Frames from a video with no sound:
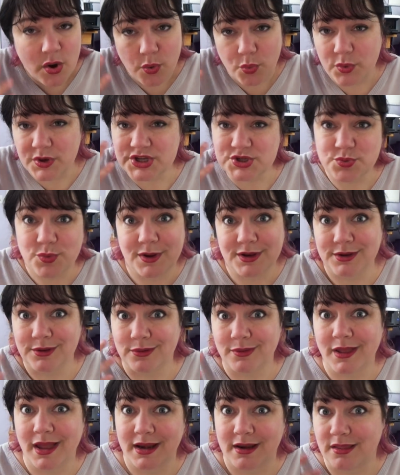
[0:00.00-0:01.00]
which one you
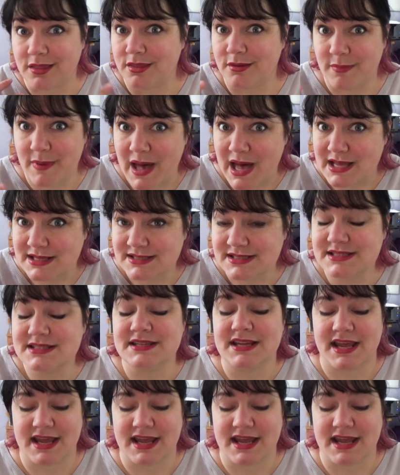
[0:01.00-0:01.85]
liked the best.